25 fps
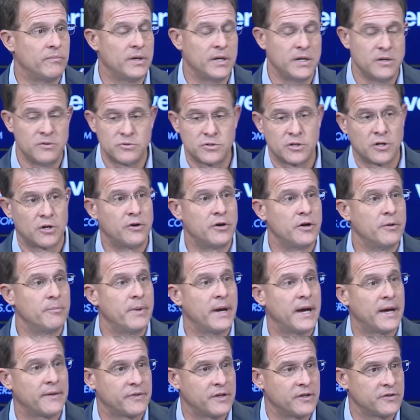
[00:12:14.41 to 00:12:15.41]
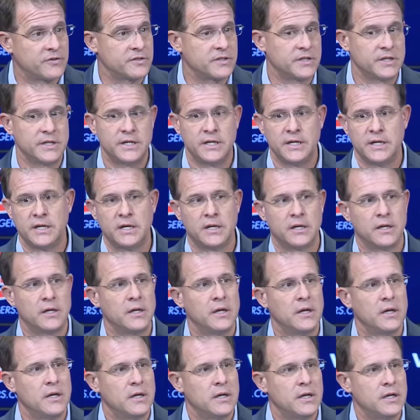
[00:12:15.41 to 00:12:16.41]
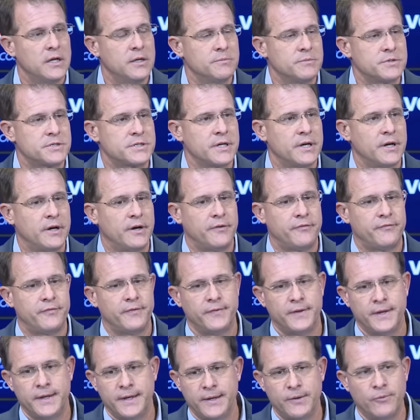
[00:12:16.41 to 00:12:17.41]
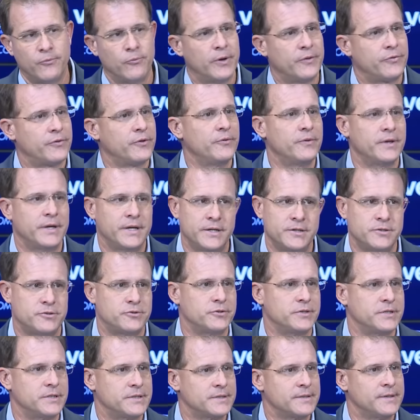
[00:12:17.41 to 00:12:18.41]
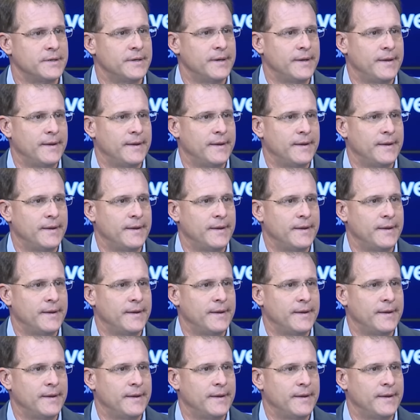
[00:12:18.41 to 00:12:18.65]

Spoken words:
and he was learning about this league and himself, and then he went through the injuries.